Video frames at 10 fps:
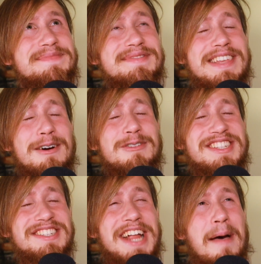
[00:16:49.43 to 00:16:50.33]
There was
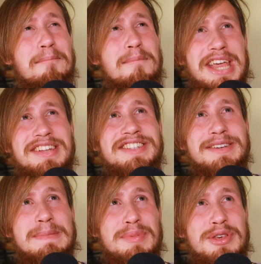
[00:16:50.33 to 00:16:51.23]
this amazing,
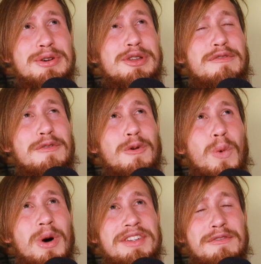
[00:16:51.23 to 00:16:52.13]
beautiful
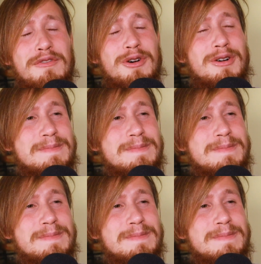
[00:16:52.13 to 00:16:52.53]
waterfall.